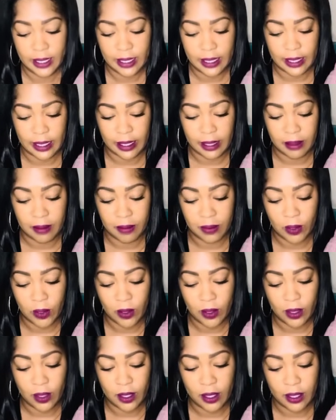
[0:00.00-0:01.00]
Damn,
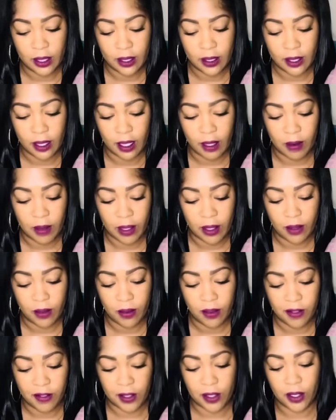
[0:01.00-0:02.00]
all of these came out in
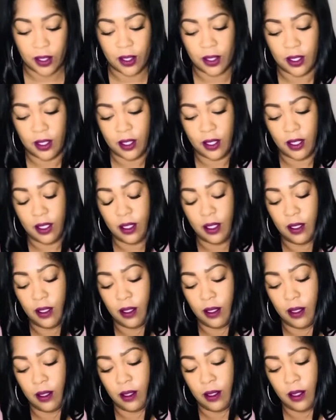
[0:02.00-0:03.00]
reverse.
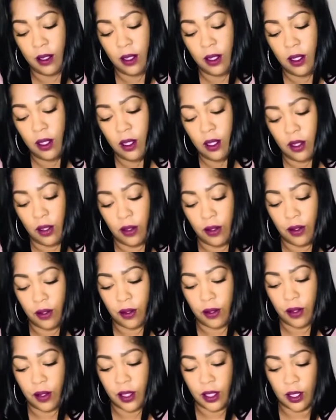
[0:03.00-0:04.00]
You know,
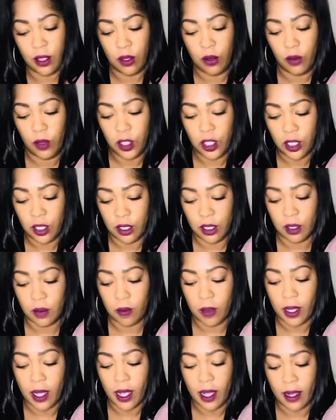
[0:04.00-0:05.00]
their intuition is
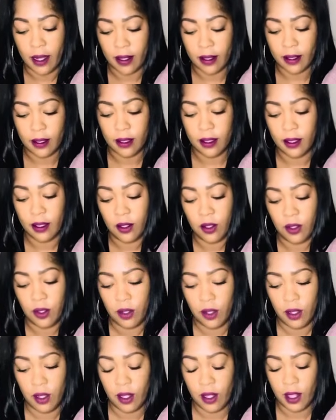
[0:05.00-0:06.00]
blocked.
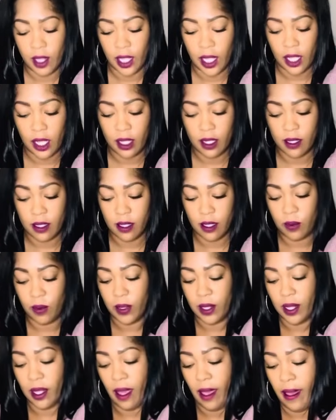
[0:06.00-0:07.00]
They can't see
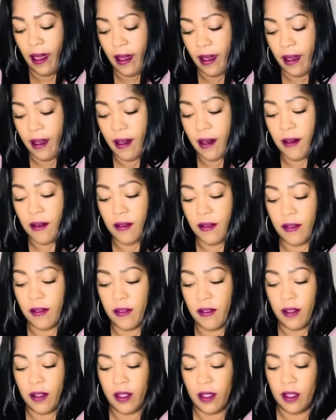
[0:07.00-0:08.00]
what they have.
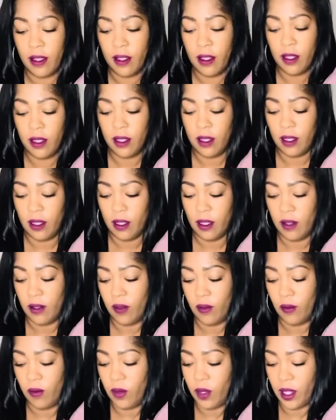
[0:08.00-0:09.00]

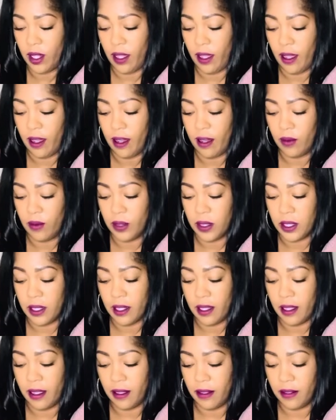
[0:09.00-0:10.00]
What they had was
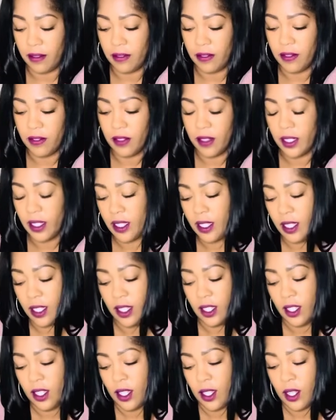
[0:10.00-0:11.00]
love.
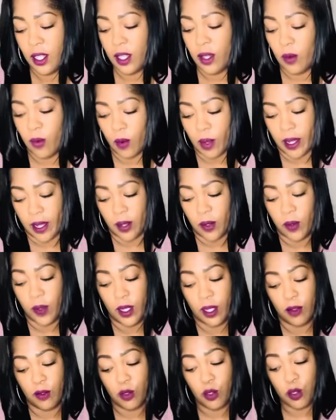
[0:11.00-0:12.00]
Why
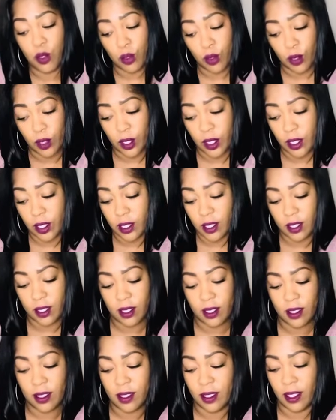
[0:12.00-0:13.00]
Queen of
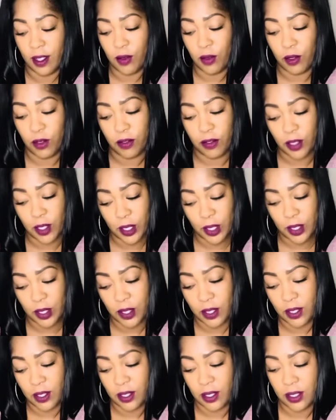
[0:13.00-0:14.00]
Swords in
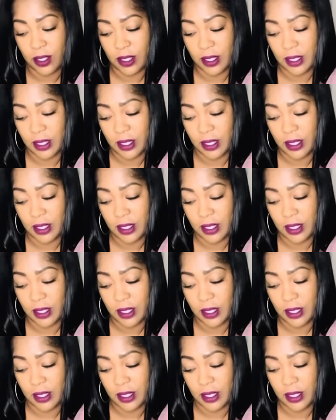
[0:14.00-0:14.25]
reverse?